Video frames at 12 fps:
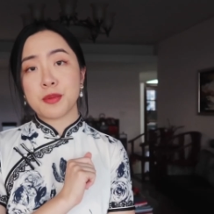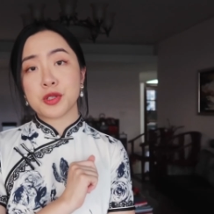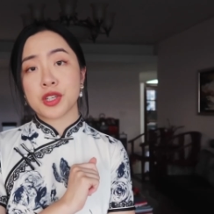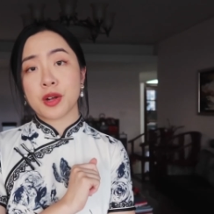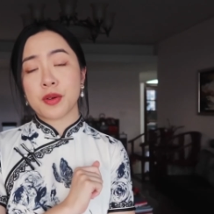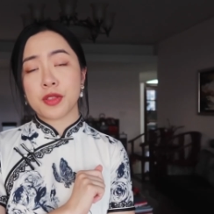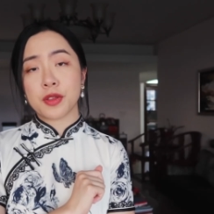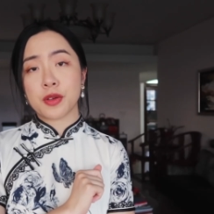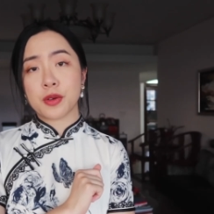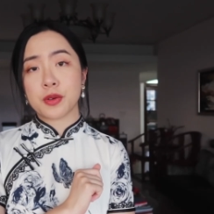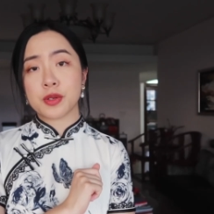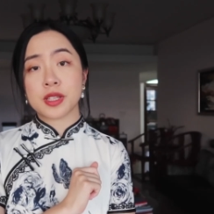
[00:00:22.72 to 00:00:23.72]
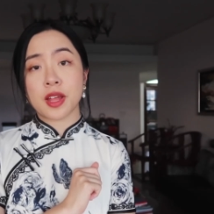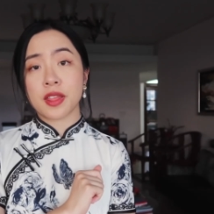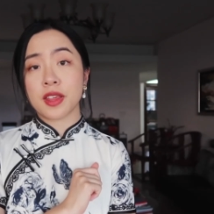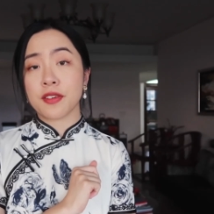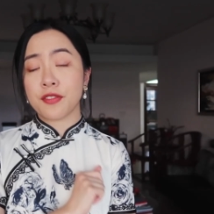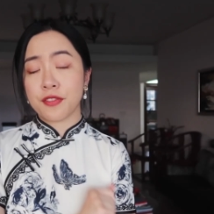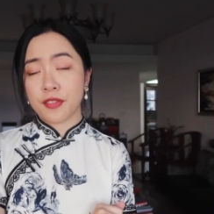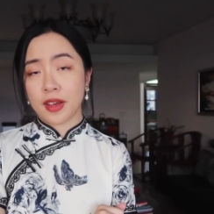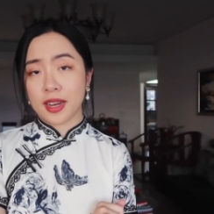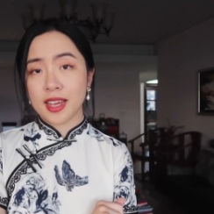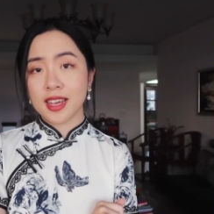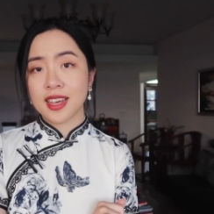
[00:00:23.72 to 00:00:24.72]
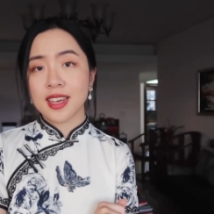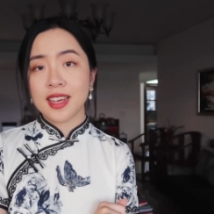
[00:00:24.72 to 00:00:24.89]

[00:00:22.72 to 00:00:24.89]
me share with you something funny.